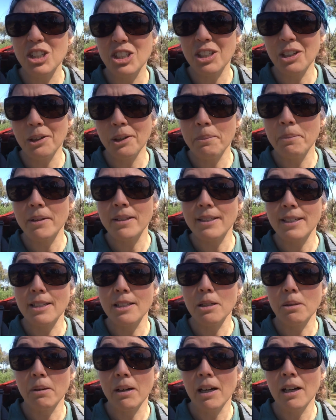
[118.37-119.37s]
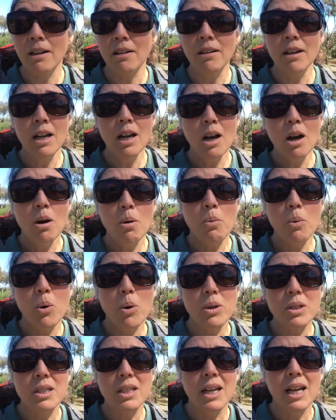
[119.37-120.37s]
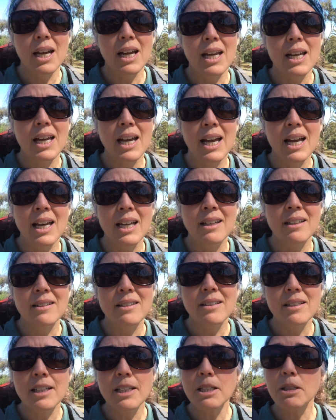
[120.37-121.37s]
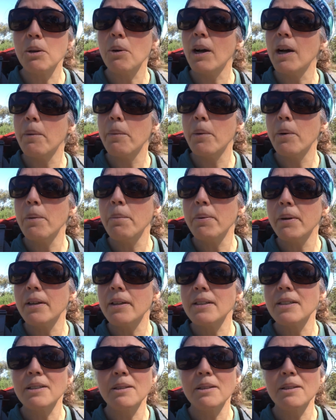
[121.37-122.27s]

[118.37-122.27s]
kilometres into our walk today, and it's quite warm, but it's